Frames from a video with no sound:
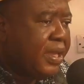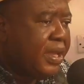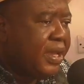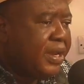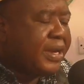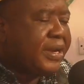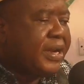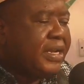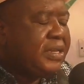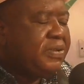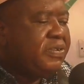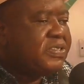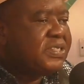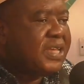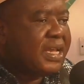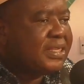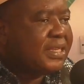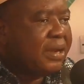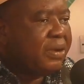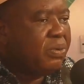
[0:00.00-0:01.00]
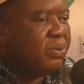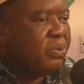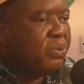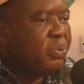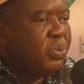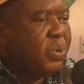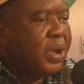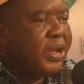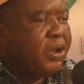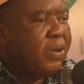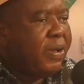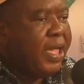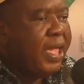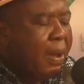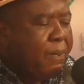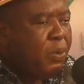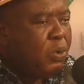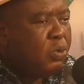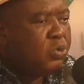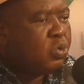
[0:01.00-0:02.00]
creative sector were not
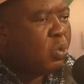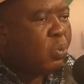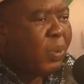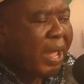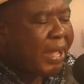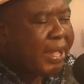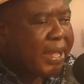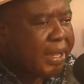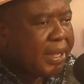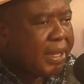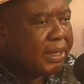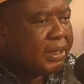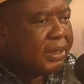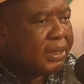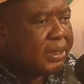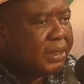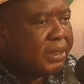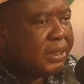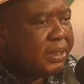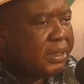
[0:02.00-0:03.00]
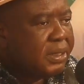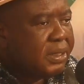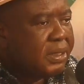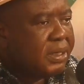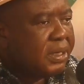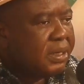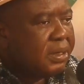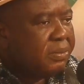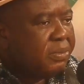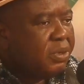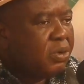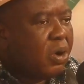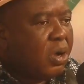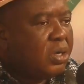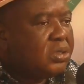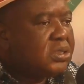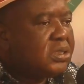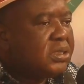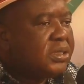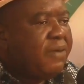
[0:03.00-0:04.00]
able to work
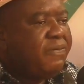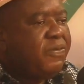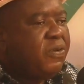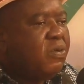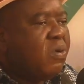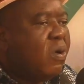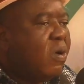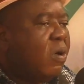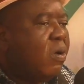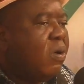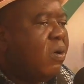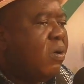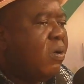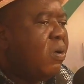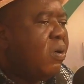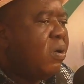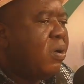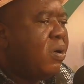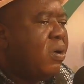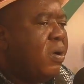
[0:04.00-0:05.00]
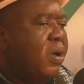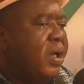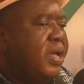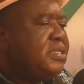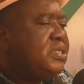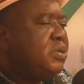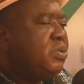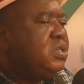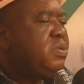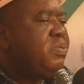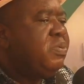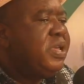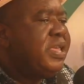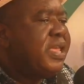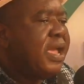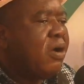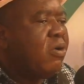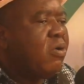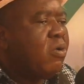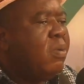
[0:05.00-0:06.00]
because curfew were. It's what we
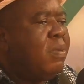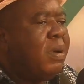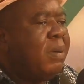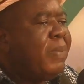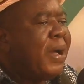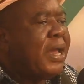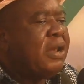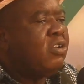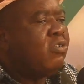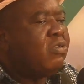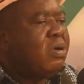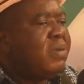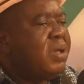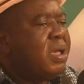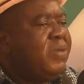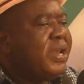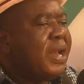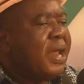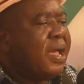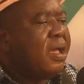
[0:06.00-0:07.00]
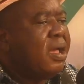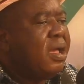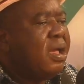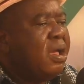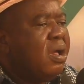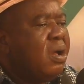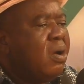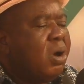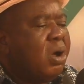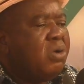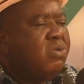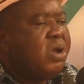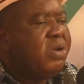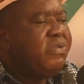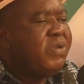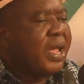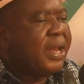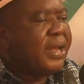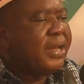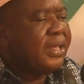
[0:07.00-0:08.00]
need to be able to grow a business. One way
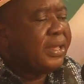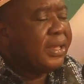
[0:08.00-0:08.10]
to earn it,